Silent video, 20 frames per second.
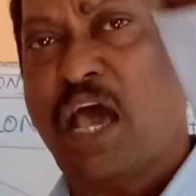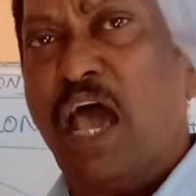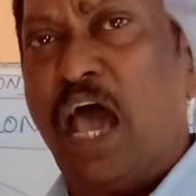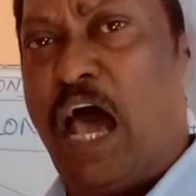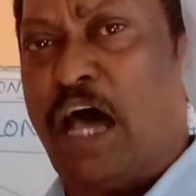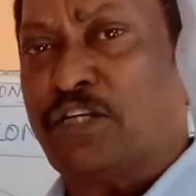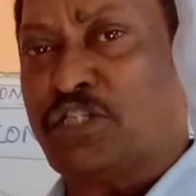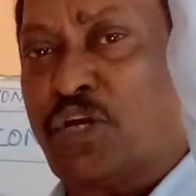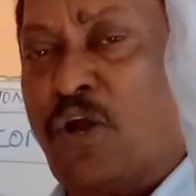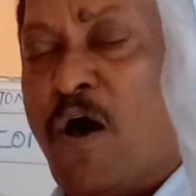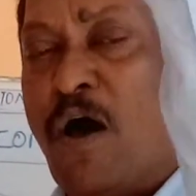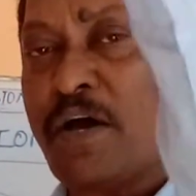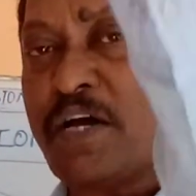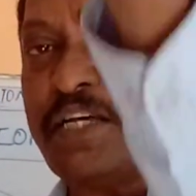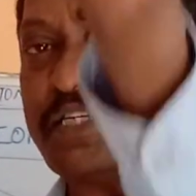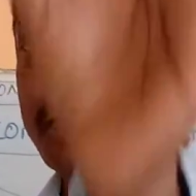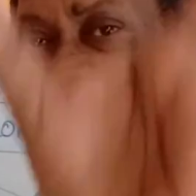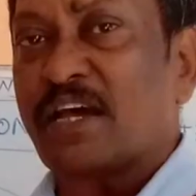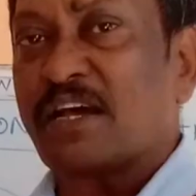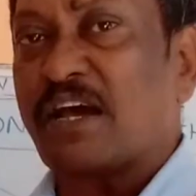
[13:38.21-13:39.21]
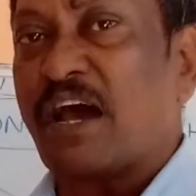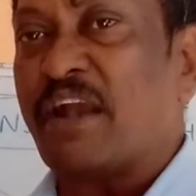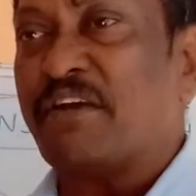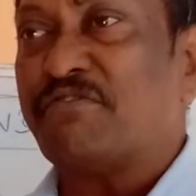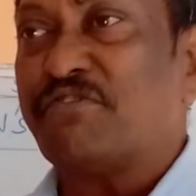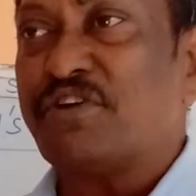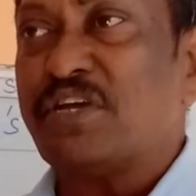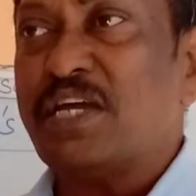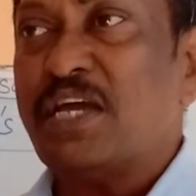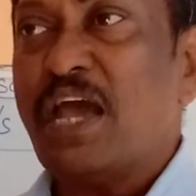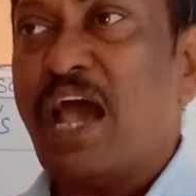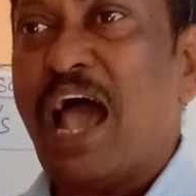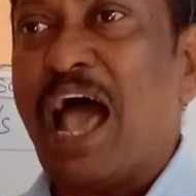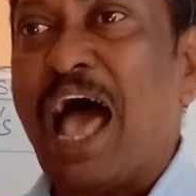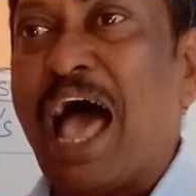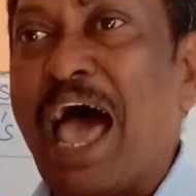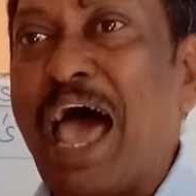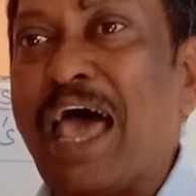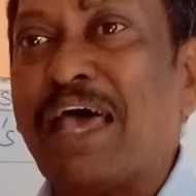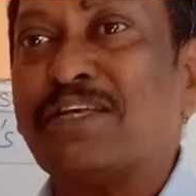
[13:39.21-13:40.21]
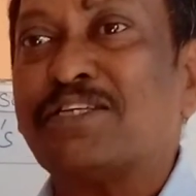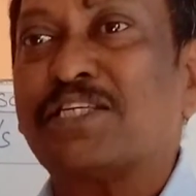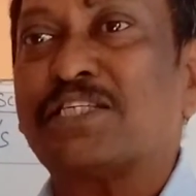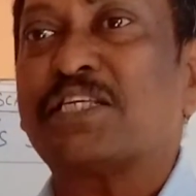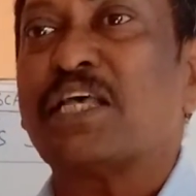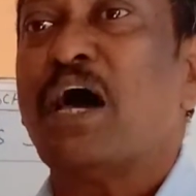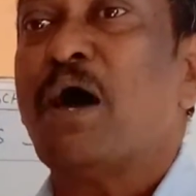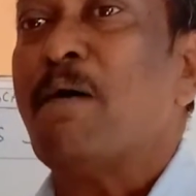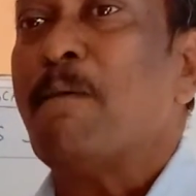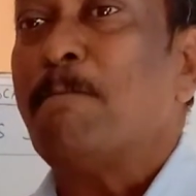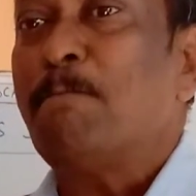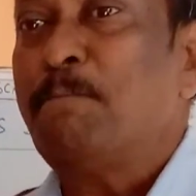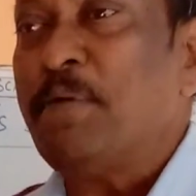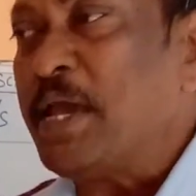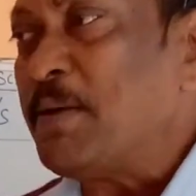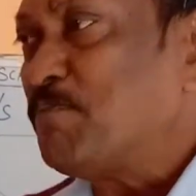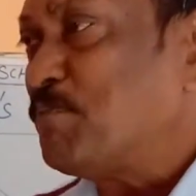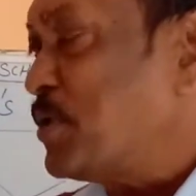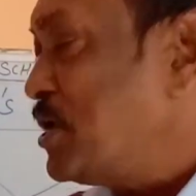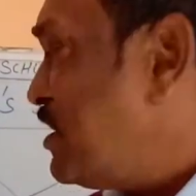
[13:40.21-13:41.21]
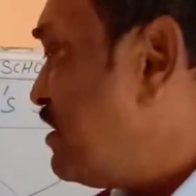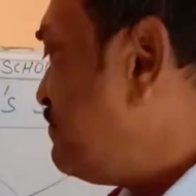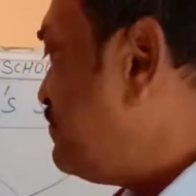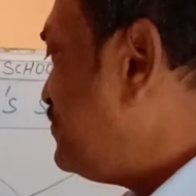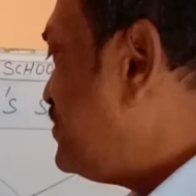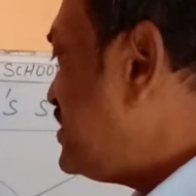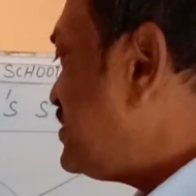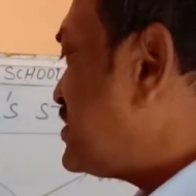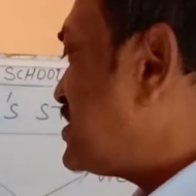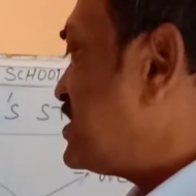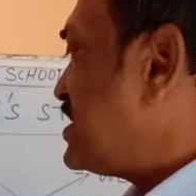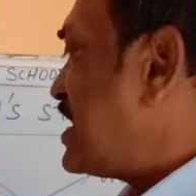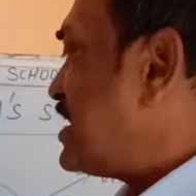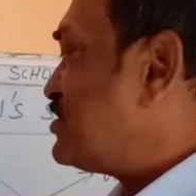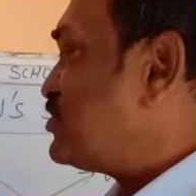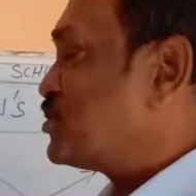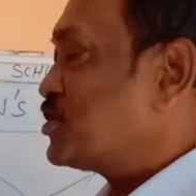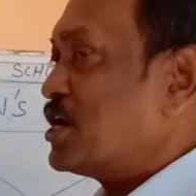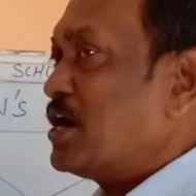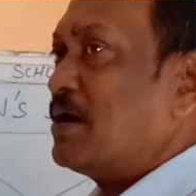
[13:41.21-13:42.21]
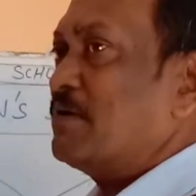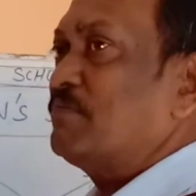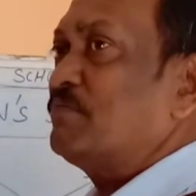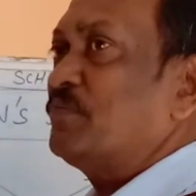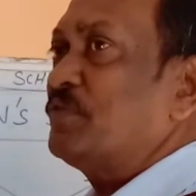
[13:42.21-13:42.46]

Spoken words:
As long as a country has people of this nature,